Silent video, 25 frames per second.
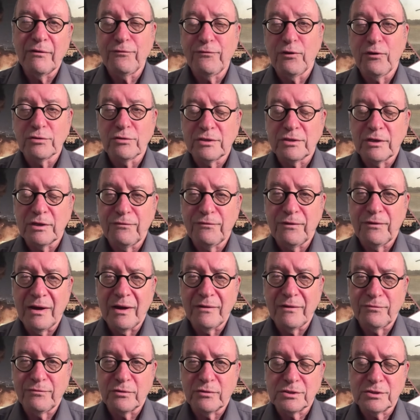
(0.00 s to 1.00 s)

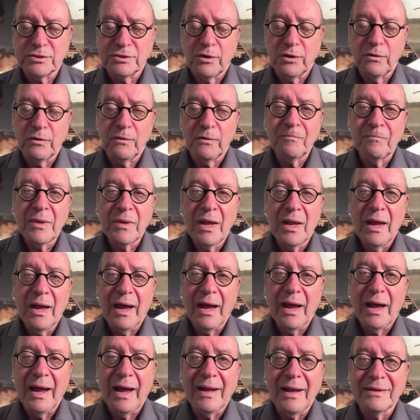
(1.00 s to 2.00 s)
45 or so.
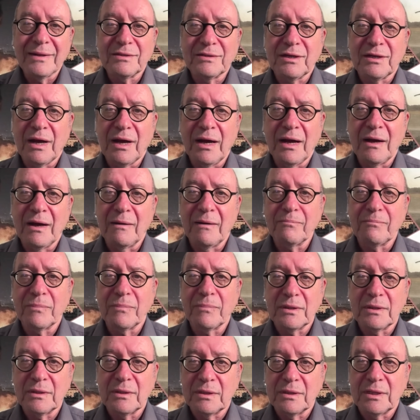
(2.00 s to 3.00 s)
And
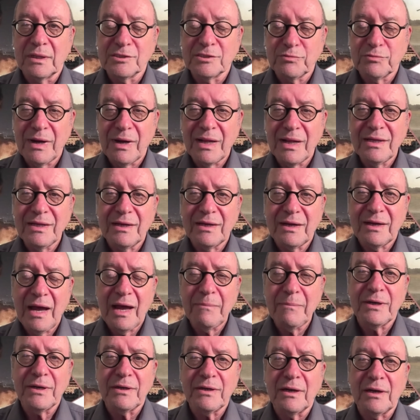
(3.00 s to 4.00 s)
the Israeli
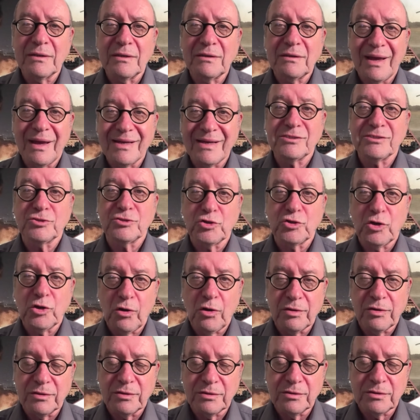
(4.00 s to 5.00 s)
cabinet has
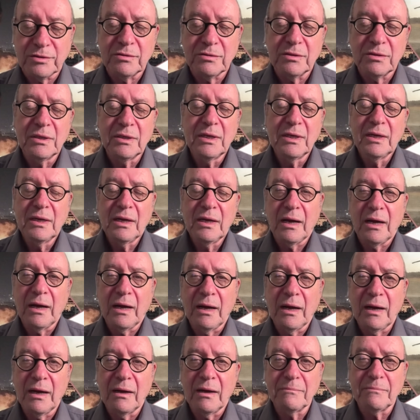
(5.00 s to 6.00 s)
joined
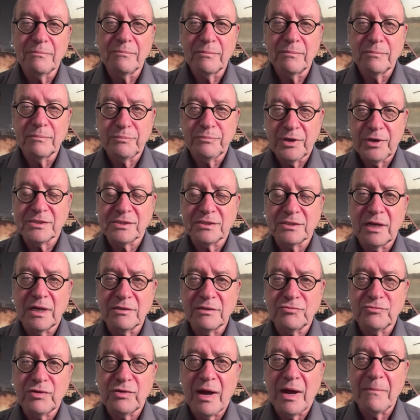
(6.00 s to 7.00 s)

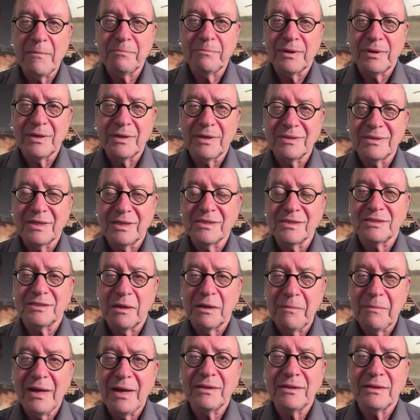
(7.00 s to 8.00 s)
President Trump in this
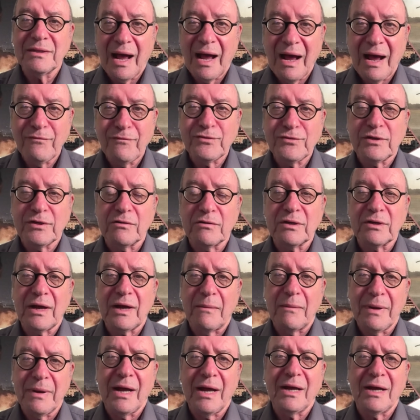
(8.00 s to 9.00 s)
demand after
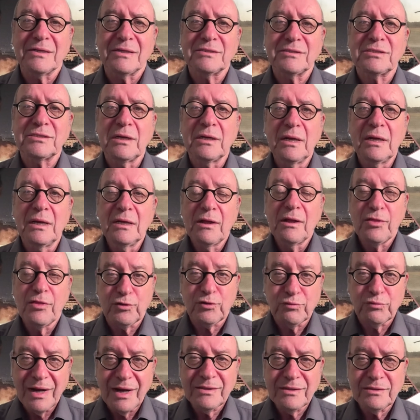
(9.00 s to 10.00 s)
Hamas
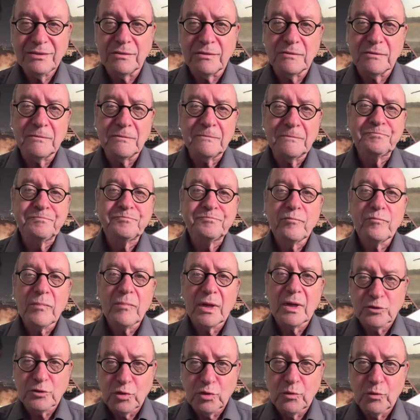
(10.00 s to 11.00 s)
threatened
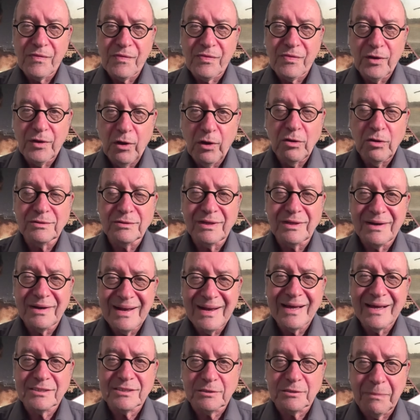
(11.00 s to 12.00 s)
to withhold the
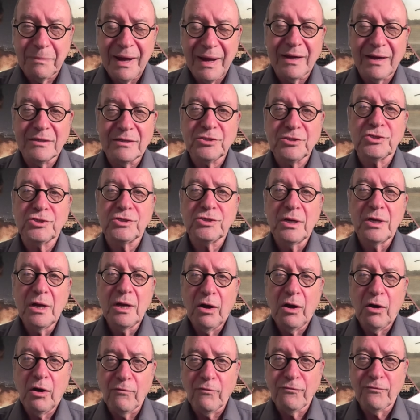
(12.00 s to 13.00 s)
next batch
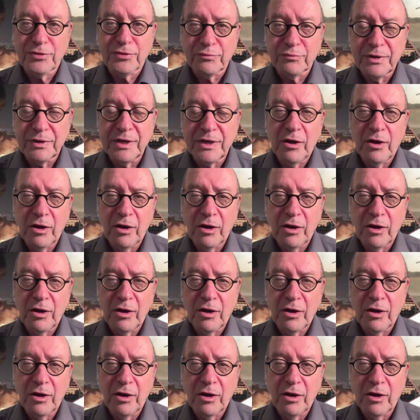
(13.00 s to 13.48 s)
of 3